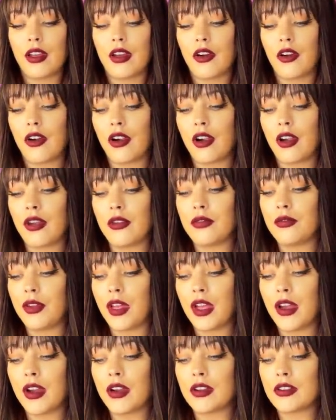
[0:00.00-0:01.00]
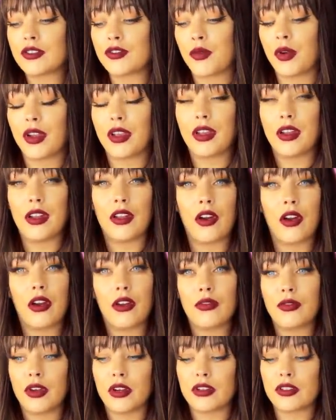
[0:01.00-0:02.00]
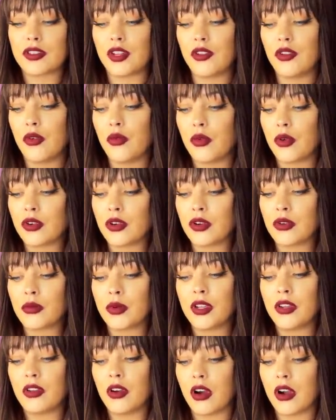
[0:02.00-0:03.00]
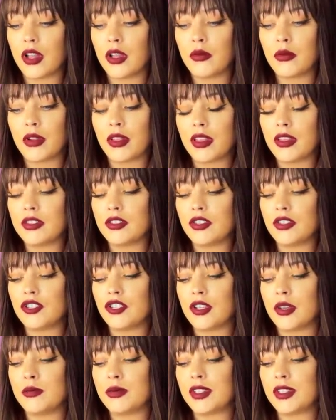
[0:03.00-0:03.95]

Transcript: our affairs or getting our affairs in order regarding relationships